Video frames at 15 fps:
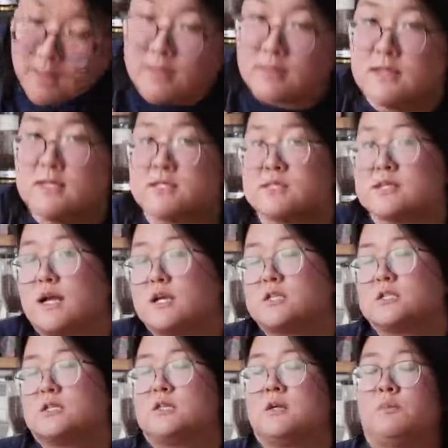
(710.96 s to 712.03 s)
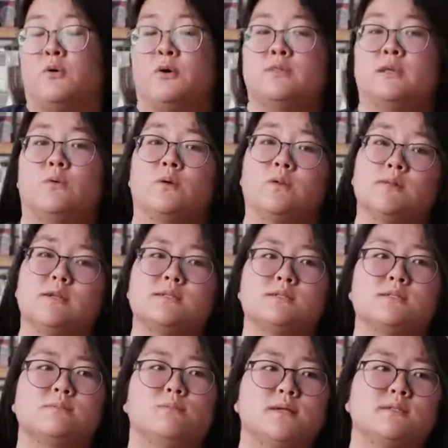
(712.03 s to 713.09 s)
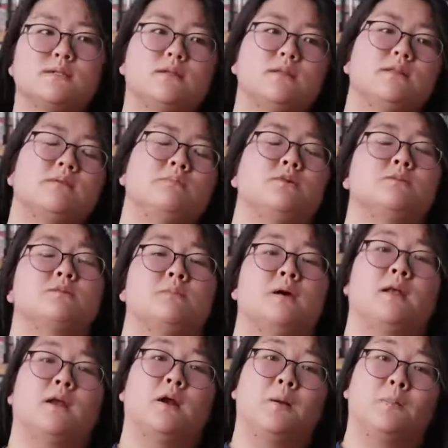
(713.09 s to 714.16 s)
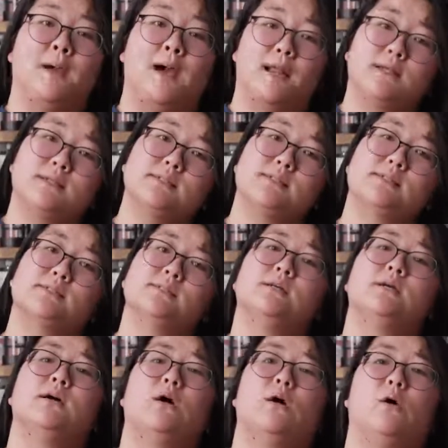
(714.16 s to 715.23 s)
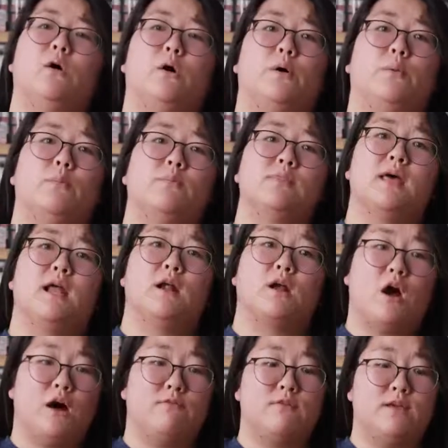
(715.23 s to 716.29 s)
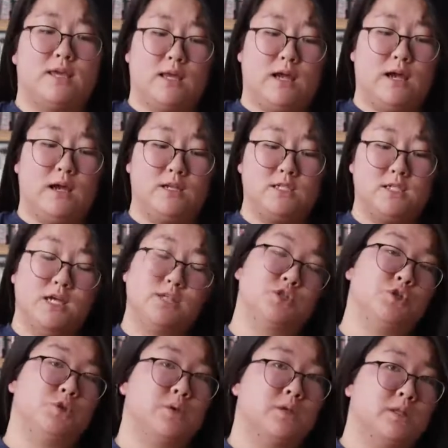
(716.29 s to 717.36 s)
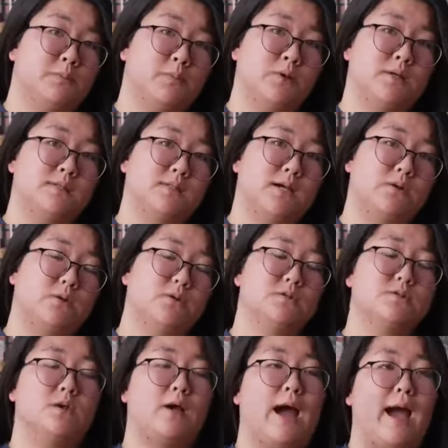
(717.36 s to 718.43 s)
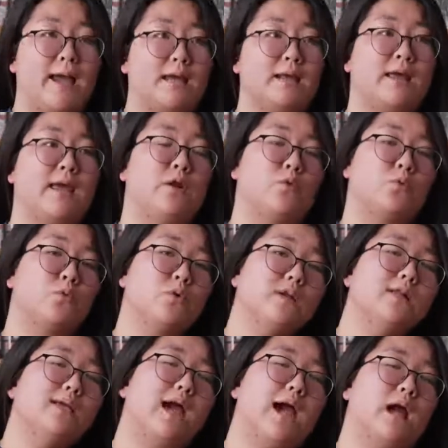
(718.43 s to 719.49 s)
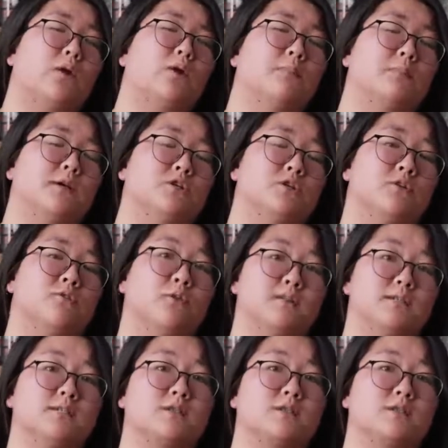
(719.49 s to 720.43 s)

this is actually the point that releases basically the most amount of aromatics that a coffee does during the brewing cycle. So I can get a really accurate picture of what this